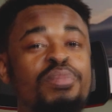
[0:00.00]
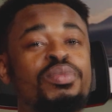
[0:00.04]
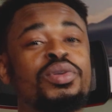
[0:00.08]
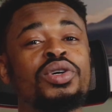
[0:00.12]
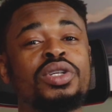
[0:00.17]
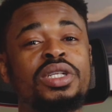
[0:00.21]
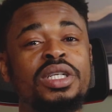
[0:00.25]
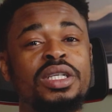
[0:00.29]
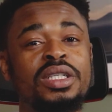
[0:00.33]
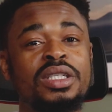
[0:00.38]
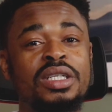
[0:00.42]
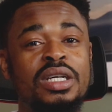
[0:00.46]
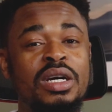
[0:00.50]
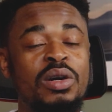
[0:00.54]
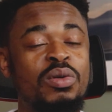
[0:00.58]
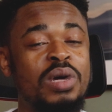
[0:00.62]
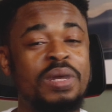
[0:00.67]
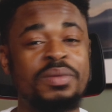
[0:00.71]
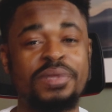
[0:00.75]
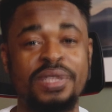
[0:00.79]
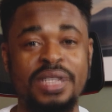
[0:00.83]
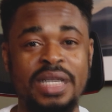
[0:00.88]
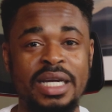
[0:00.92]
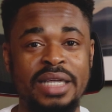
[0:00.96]
in building a
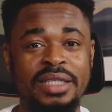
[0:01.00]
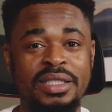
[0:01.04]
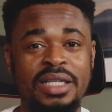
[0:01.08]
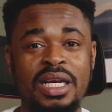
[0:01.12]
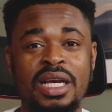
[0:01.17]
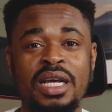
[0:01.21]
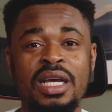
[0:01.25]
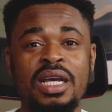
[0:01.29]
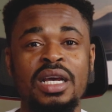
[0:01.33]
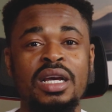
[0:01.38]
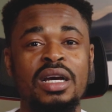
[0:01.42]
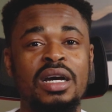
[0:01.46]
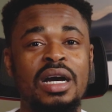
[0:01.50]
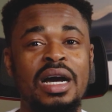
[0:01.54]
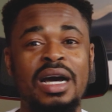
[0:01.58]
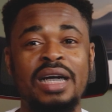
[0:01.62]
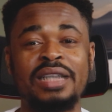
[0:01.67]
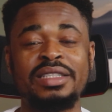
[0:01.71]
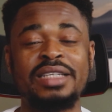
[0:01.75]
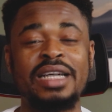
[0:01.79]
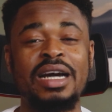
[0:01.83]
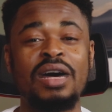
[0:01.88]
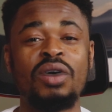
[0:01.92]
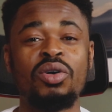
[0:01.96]
website.
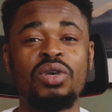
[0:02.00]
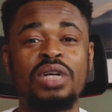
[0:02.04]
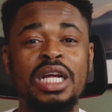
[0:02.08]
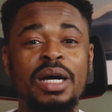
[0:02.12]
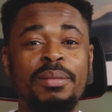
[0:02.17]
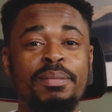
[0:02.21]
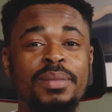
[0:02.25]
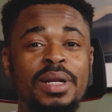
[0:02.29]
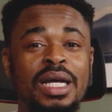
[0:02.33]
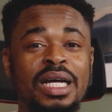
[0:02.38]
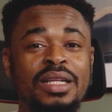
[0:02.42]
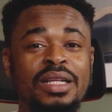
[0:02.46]
And there are other